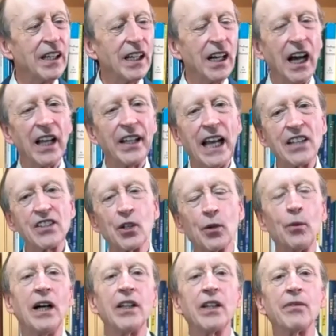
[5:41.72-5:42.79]
And that's a
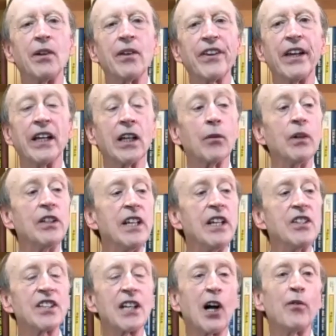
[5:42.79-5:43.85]
wonderful thing. We
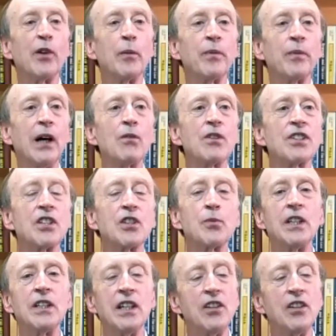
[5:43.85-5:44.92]
teach self-hypnosis.
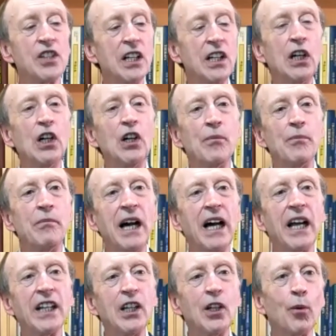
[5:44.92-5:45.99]
We teach
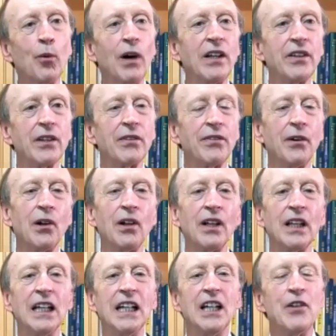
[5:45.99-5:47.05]
many
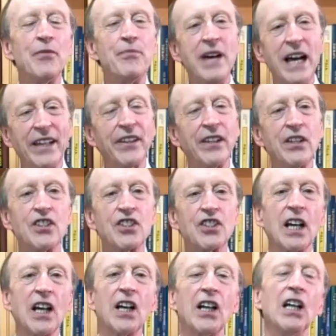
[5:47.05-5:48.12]
wonderful methods,
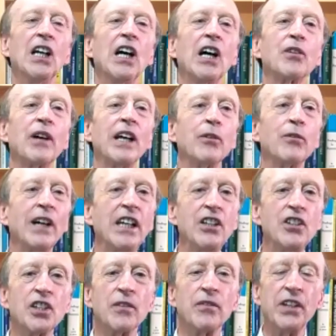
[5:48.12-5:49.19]
a great
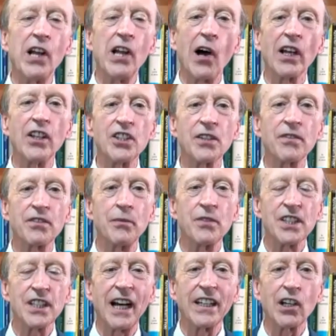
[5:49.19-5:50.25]
range of knowledge from
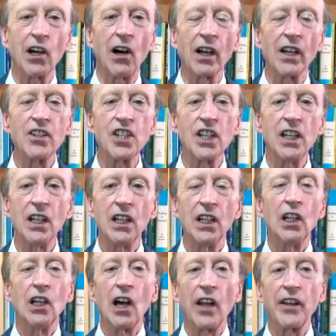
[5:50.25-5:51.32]
psychology
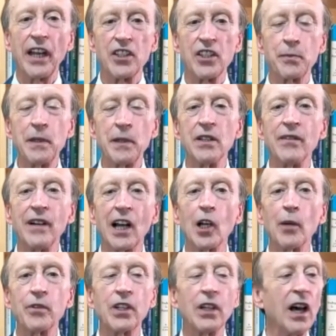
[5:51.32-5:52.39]
that's been
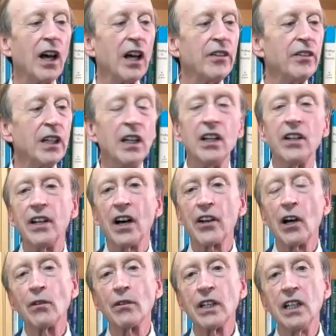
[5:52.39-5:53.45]
developed, not
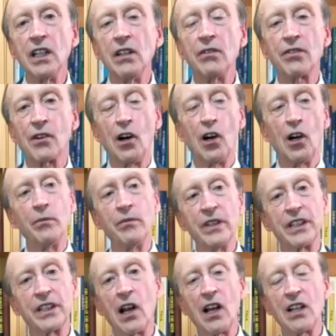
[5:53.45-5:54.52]
only
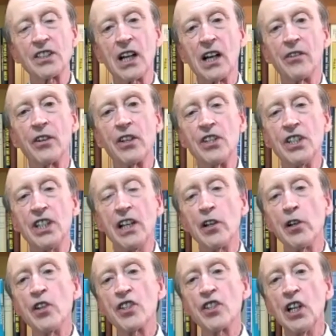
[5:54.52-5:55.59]
from the last 100
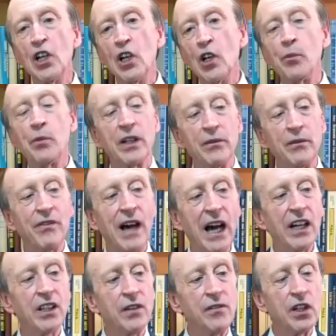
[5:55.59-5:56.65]
years, but in
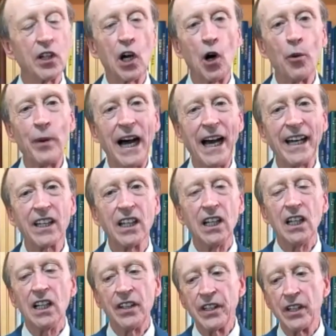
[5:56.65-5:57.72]
fact, if you go back,
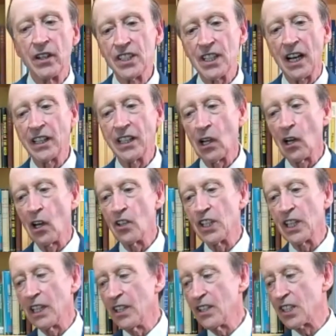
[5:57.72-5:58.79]
there are
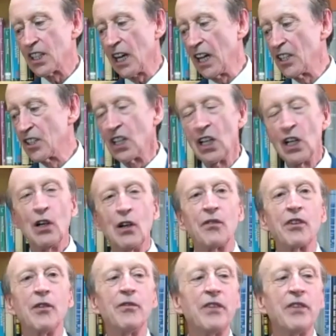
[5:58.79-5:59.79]
psychological insights from